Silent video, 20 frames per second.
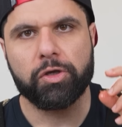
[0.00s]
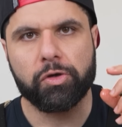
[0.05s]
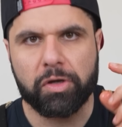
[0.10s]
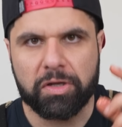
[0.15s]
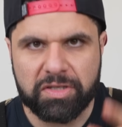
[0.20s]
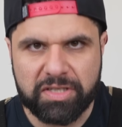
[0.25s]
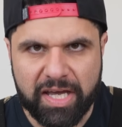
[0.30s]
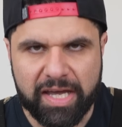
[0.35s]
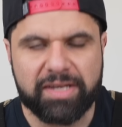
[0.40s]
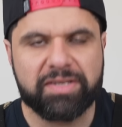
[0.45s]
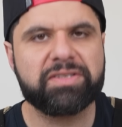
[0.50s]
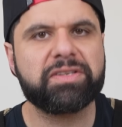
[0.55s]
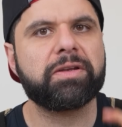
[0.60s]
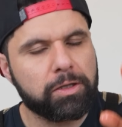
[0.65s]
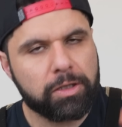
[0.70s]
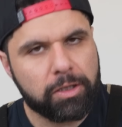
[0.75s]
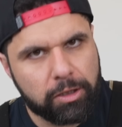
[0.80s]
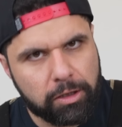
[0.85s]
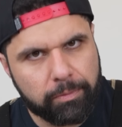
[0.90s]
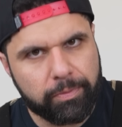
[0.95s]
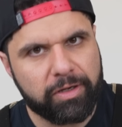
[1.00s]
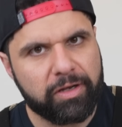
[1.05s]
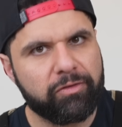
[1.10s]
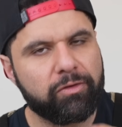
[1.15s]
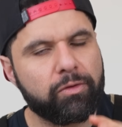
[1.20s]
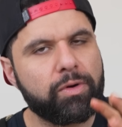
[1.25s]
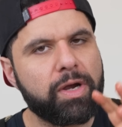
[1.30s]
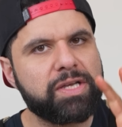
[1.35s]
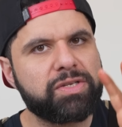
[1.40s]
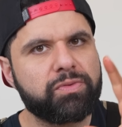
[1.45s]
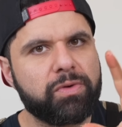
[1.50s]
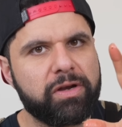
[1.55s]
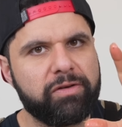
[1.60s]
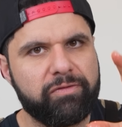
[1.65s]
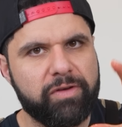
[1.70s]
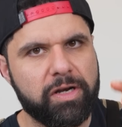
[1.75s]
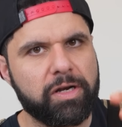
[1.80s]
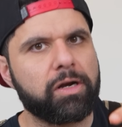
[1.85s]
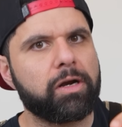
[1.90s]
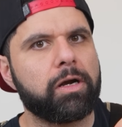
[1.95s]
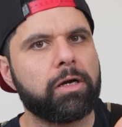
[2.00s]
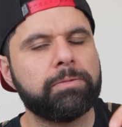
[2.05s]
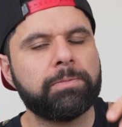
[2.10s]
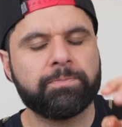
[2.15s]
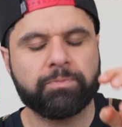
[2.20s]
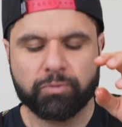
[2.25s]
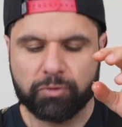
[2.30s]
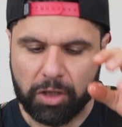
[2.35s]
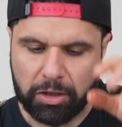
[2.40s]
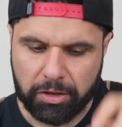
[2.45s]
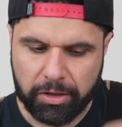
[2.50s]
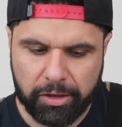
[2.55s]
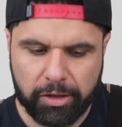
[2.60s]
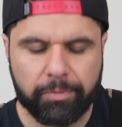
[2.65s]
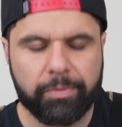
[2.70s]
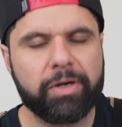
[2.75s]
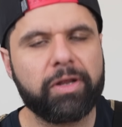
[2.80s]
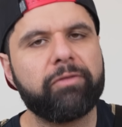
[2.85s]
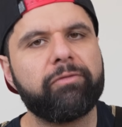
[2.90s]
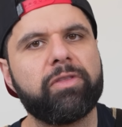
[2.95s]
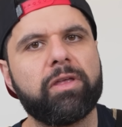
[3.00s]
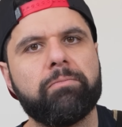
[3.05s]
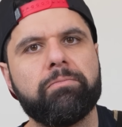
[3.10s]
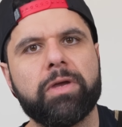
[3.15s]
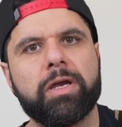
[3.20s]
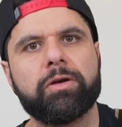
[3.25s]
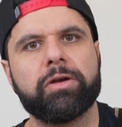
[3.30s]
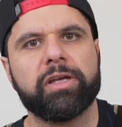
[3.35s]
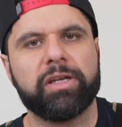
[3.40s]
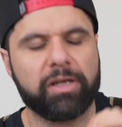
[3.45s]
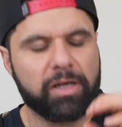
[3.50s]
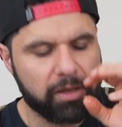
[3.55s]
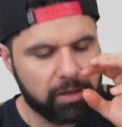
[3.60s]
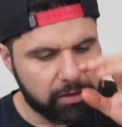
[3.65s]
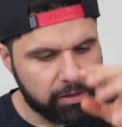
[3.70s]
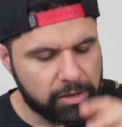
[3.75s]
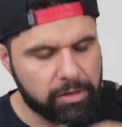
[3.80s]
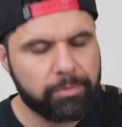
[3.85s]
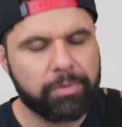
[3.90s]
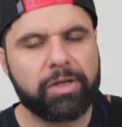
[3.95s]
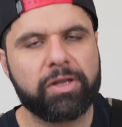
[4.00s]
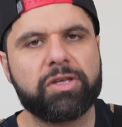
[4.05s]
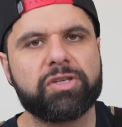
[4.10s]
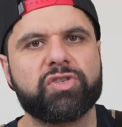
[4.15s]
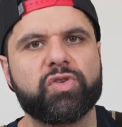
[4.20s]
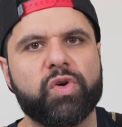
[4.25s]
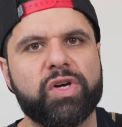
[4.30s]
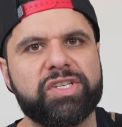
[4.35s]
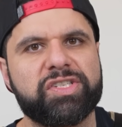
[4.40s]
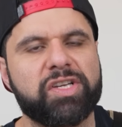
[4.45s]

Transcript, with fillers: You can taste a little bit of the rice wine vinegar, a little bit of the mirin, a little bit of the soy